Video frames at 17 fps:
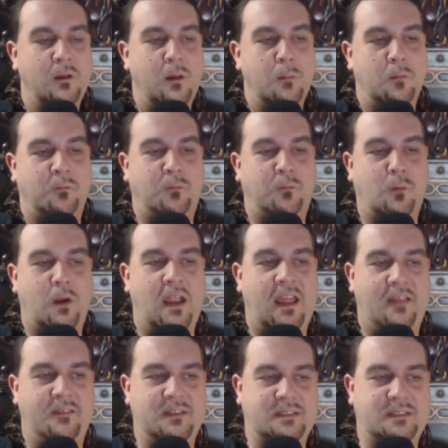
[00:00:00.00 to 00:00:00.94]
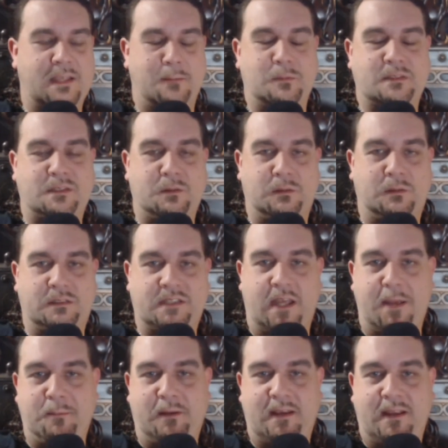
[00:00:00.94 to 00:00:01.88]
Before I end this episode, because
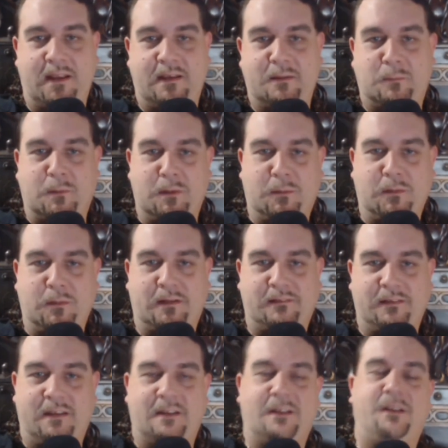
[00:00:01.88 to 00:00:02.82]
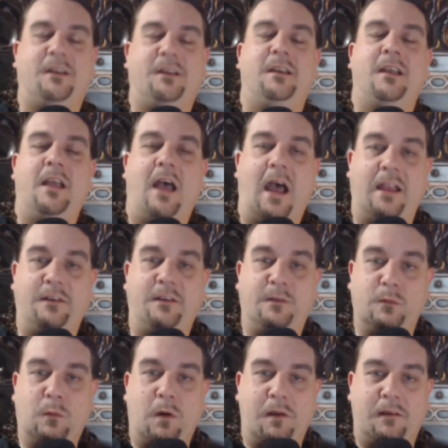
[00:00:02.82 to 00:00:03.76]
I'm going to end it pretty quickly here, I do
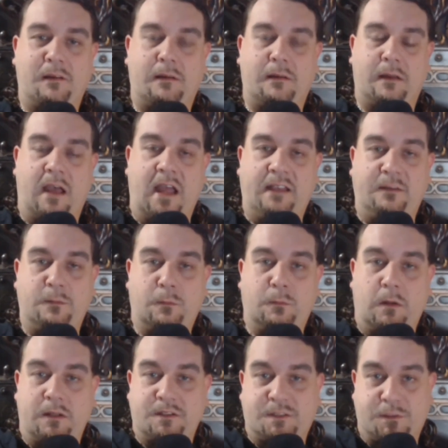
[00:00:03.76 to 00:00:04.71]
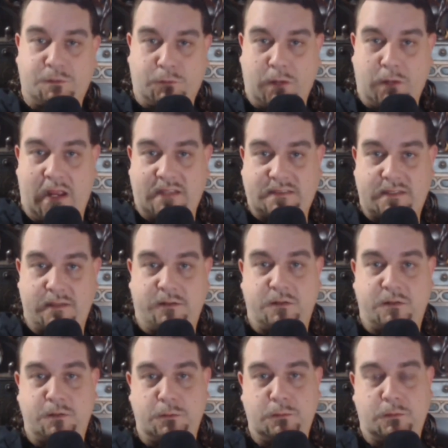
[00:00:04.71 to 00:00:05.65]
want to stress the
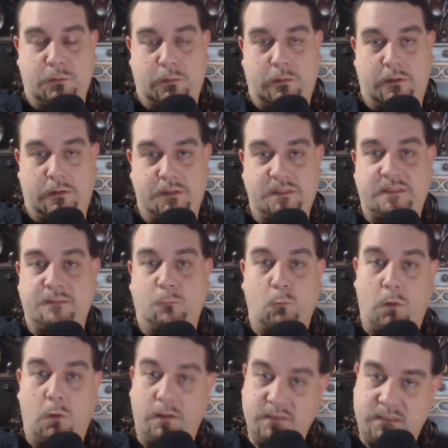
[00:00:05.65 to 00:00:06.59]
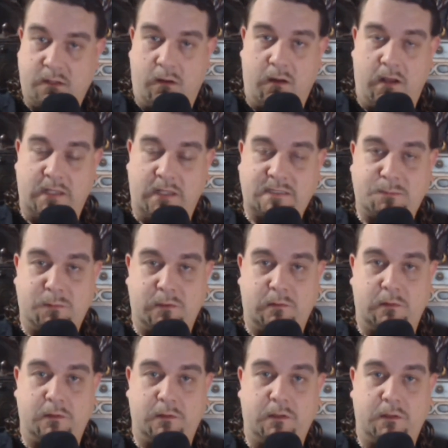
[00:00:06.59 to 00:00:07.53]
2 doors. One's a
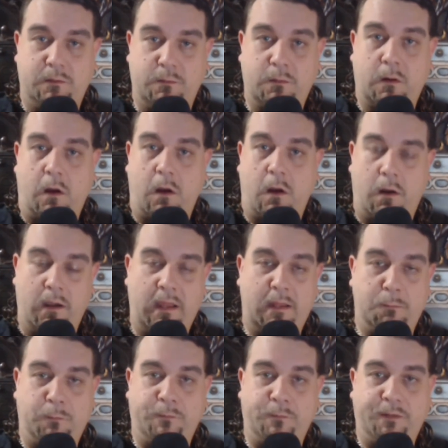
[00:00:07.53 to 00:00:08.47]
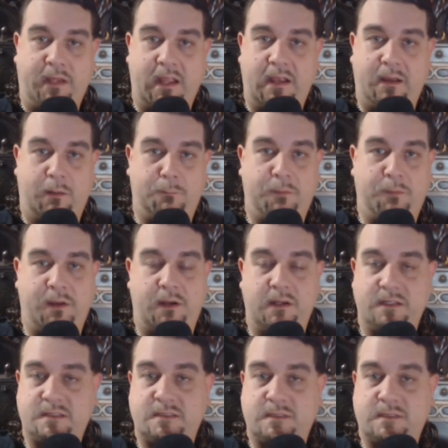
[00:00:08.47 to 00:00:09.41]
hospital. You are able to get help there.
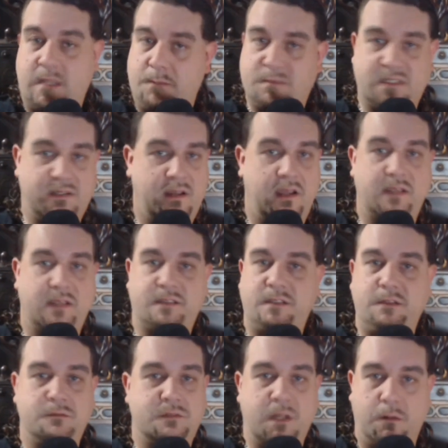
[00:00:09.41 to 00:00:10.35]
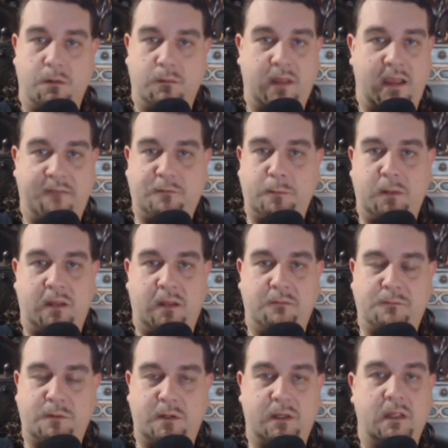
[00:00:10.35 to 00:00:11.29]
It's subsidized. You don't have to pay
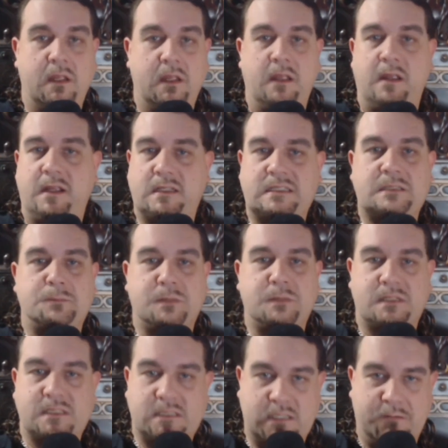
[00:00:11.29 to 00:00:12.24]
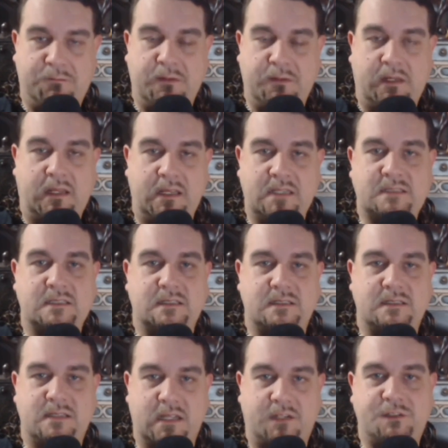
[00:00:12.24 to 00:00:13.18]
for it. It's specific. It's
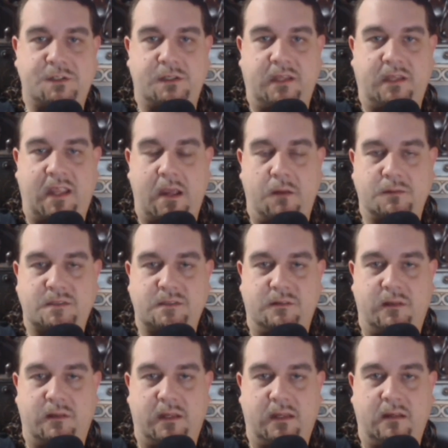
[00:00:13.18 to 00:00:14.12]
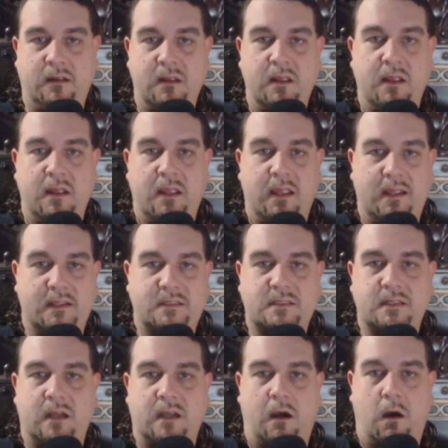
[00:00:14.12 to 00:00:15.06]
addiction counseling. It's
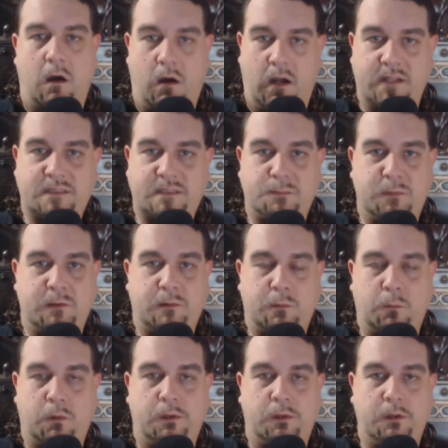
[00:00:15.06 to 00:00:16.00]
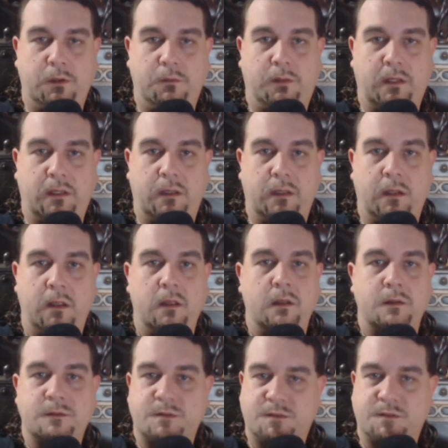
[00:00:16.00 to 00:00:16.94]
a hospital where you can
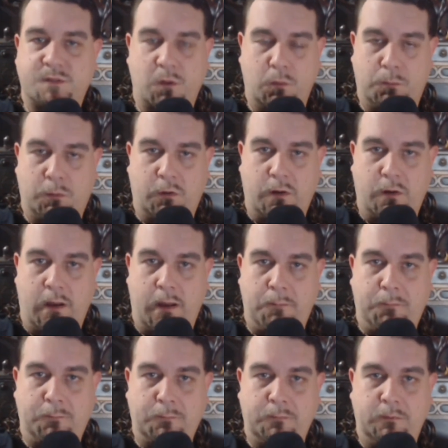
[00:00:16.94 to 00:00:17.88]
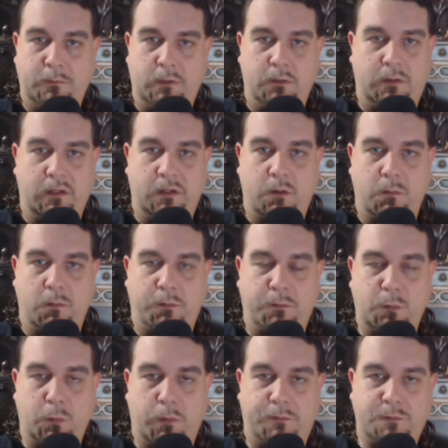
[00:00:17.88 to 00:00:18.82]
sober up. You can go
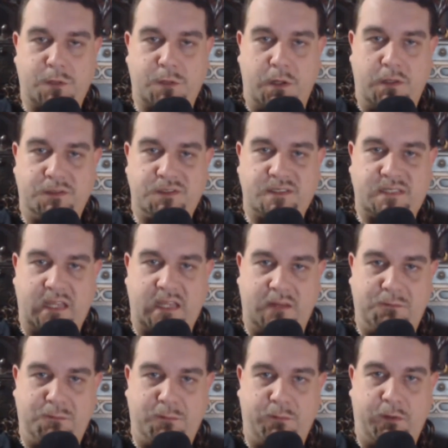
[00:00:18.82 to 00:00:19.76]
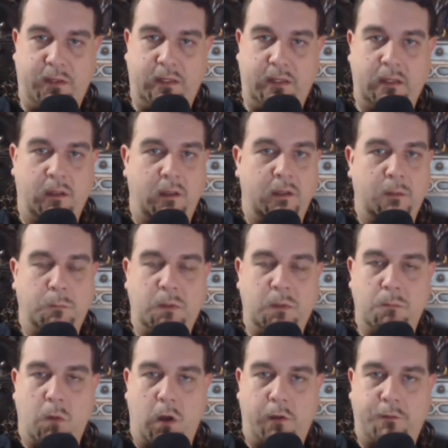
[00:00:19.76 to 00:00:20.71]
through withdrawals safely, be
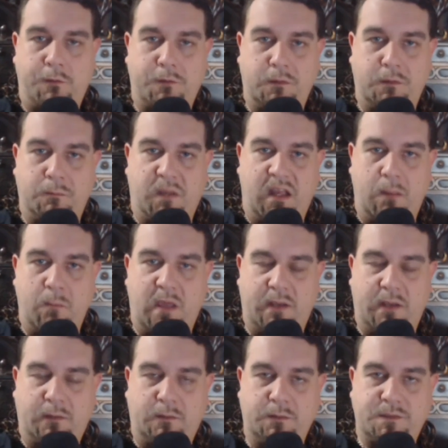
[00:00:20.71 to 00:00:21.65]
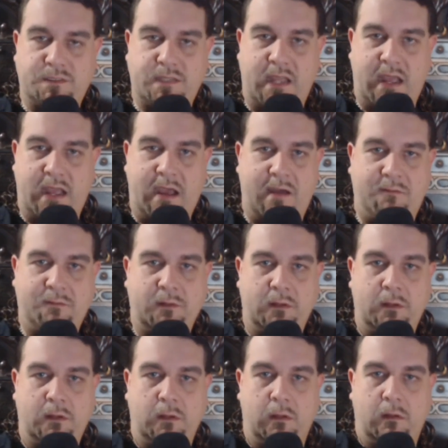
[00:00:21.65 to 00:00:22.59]
monitored by medical staff.
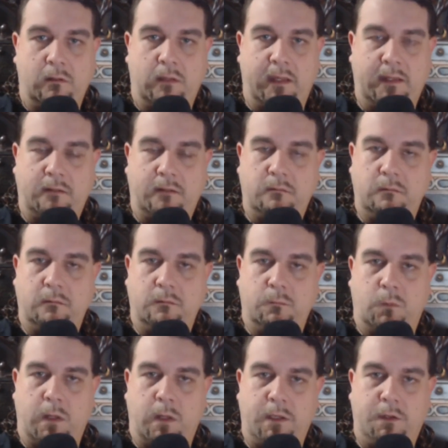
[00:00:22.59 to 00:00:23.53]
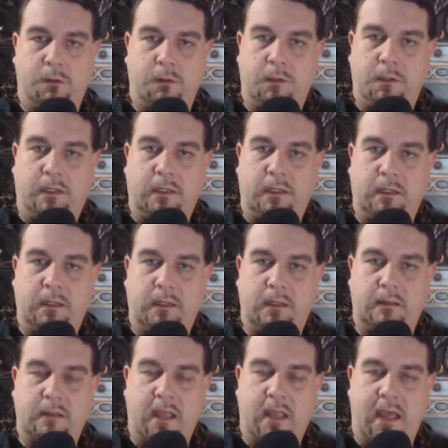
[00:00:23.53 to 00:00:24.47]
Like, when you're looking
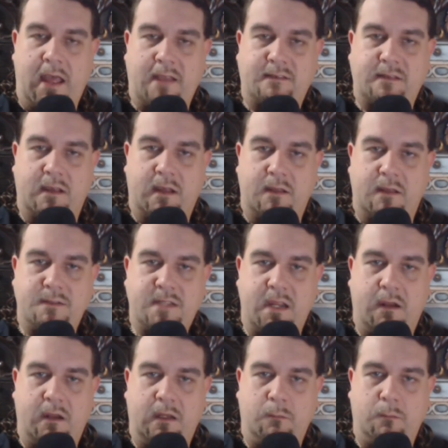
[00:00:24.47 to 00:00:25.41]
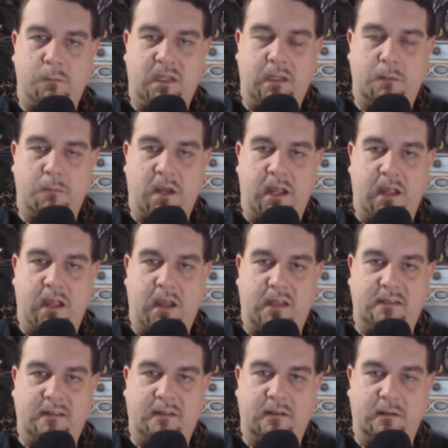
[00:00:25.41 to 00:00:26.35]
at tearing me and my
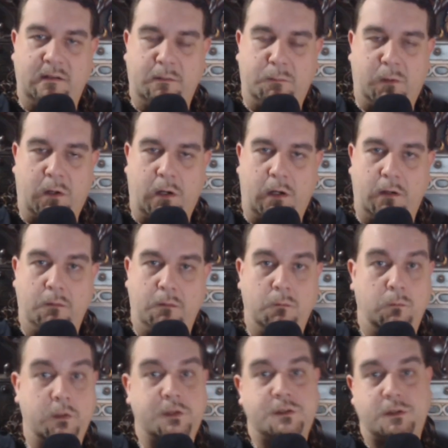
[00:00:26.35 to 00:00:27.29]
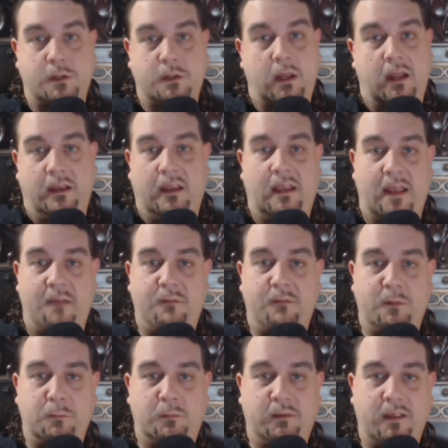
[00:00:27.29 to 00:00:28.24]
idea apart, which
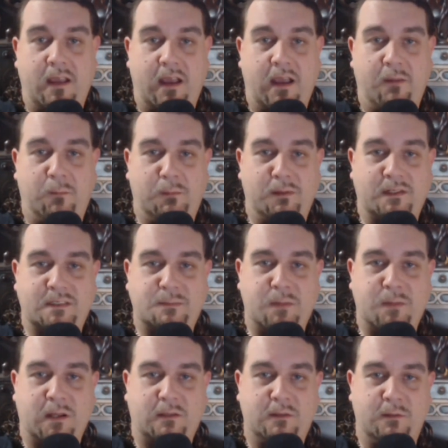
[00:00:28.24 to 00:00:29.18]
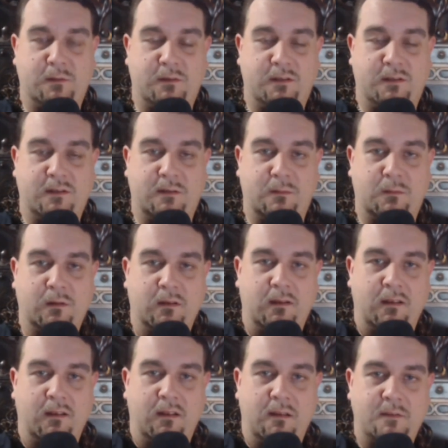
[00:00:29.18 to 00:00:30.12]
inevitably I would expect you to do,
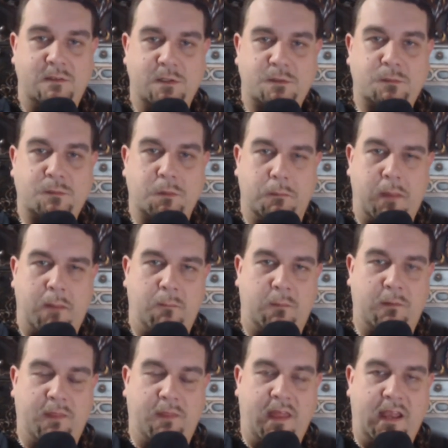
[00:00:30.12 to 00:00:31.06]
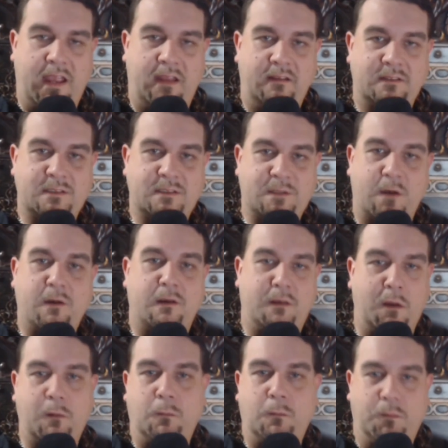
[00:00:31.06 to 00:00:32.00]
just remember that I started
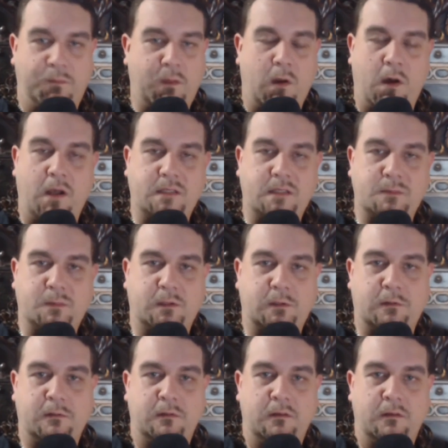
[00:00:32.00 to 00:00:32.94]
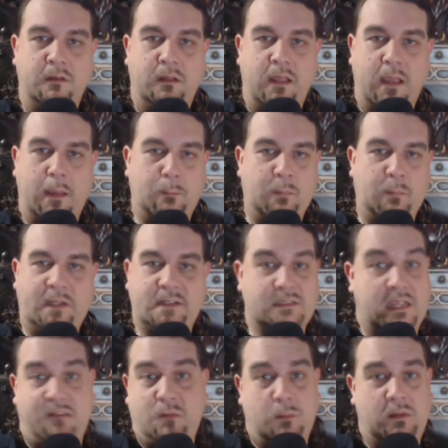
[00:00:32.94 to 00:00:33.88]
out with the hospital. Because
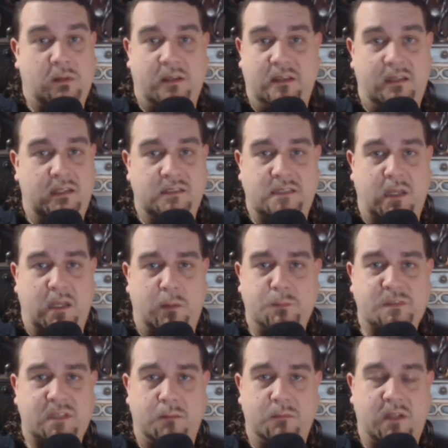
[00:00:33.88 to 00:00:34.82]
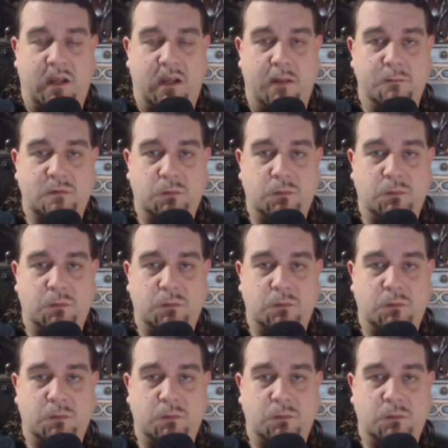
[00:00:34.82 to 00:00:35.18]
everybody needs help sometimes.